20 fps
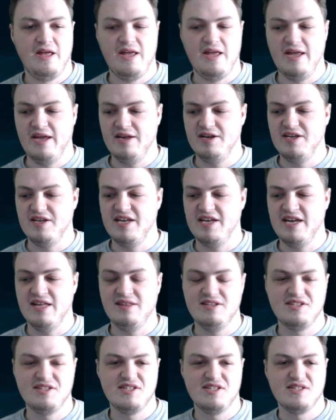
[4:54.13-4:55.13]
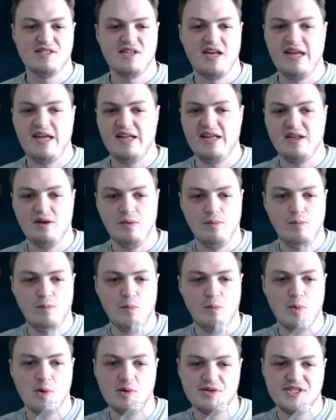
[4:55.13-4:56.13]
again, this is like
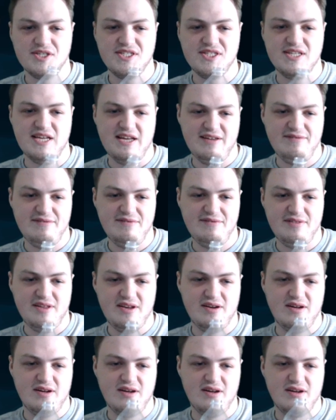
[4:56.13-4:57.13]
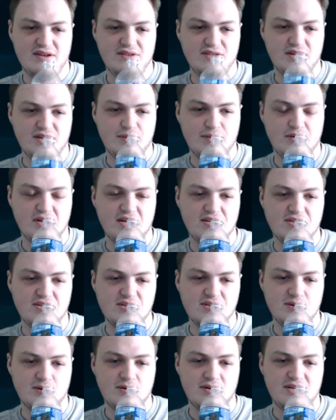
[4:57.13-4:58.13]
more safe than a double-edged
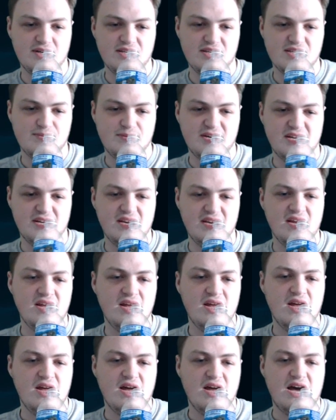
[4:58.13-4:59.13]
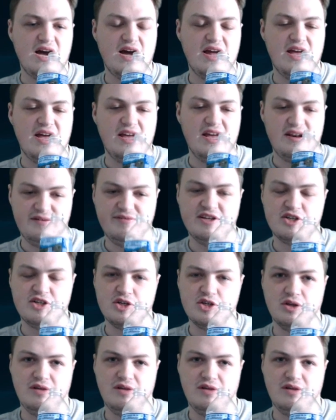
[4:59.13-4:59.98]
sword is, but it eventually